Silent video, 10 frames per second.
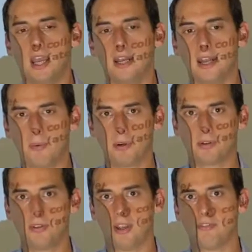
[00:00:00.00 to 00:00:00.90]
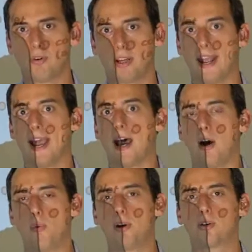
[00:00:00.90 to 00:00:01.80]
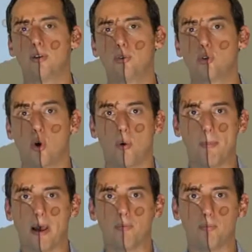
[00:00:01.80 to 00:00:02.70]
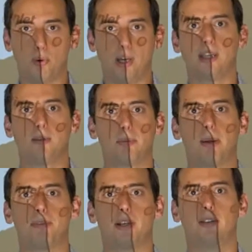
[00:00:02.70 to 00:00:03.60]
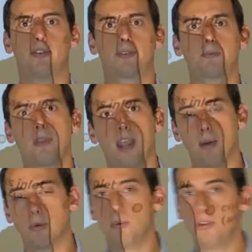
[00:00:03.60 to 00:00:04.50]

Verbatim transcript: Now we're going to have a look at how we're going to go about breaking peptides. And what we